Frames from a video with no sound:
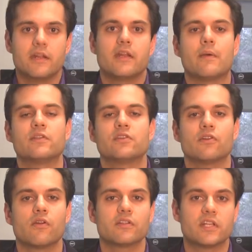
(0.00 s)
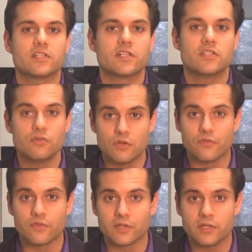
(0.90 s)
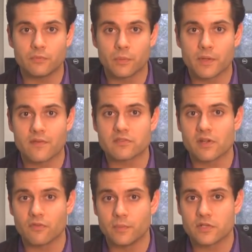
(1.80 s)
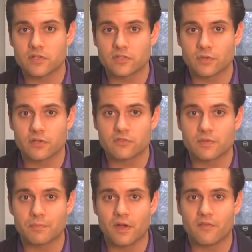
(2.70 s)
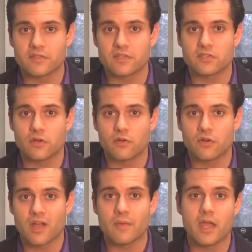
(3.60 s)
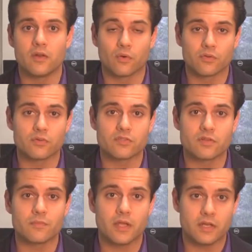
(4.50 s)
Now we turn our attention to Newfoundland, where we have several major stories from the province's snow crab and northern shrimp